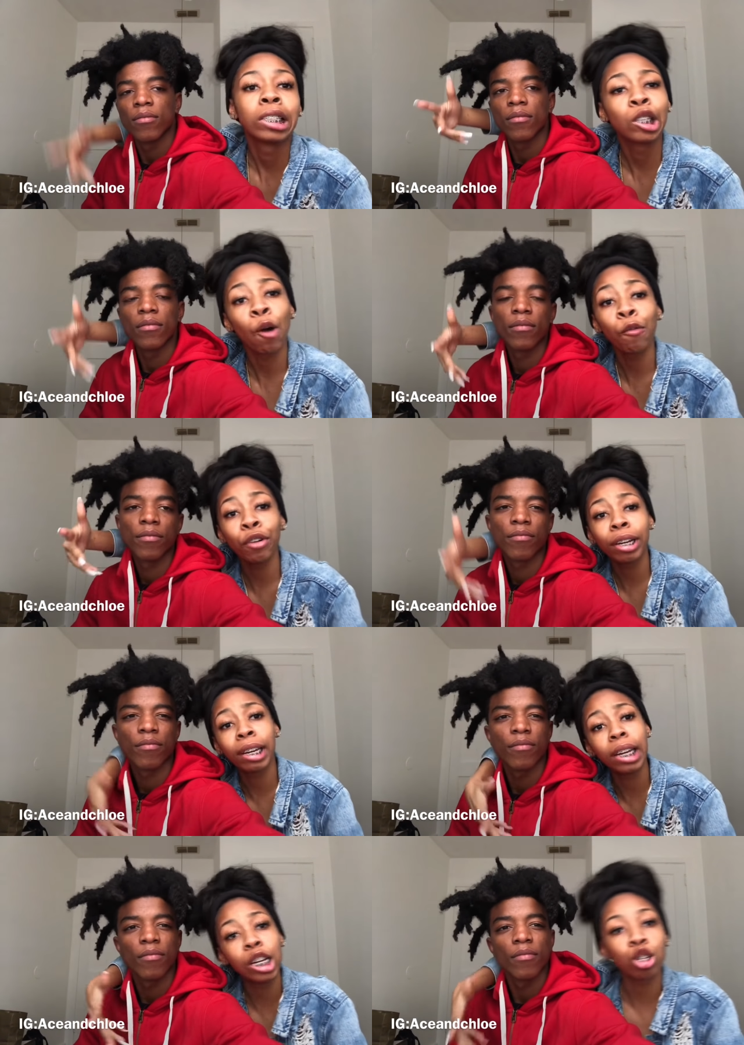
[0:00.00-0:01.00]
Speaker 1: Don't
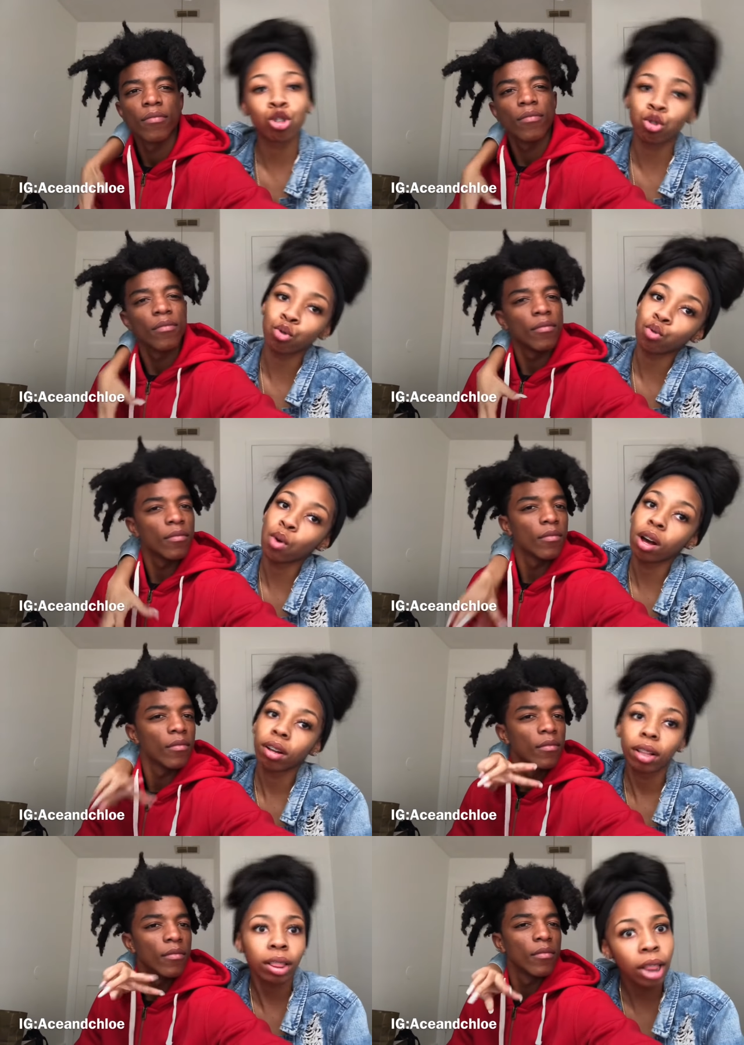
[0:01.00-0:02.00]
forget to
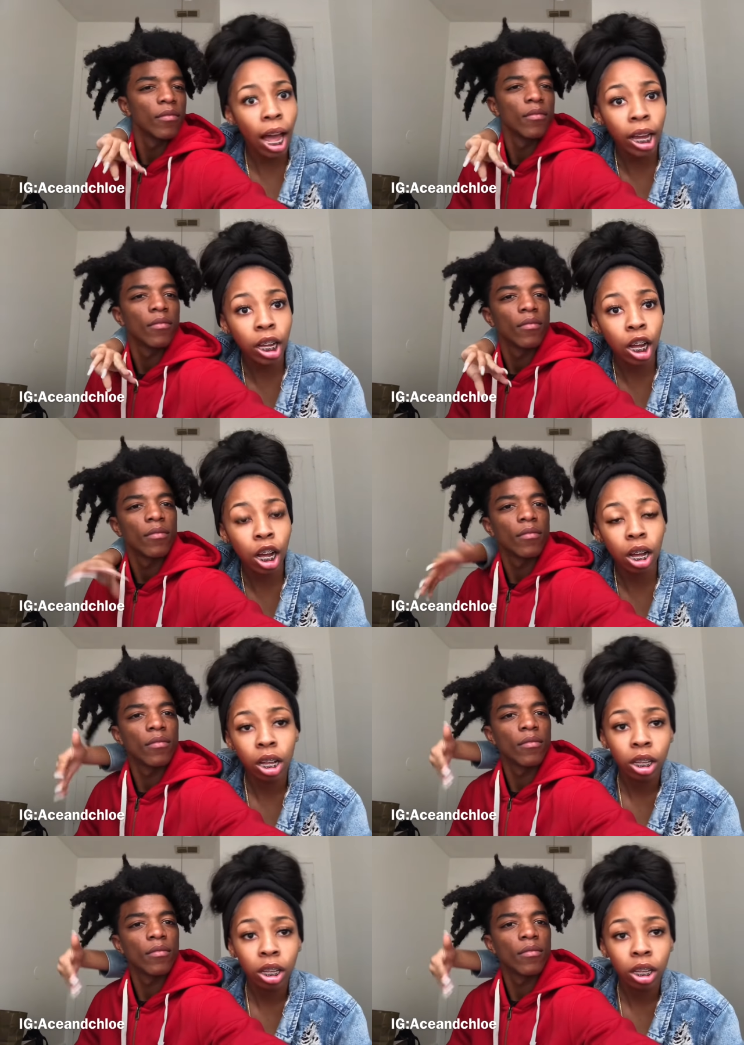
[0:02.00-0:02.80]
like,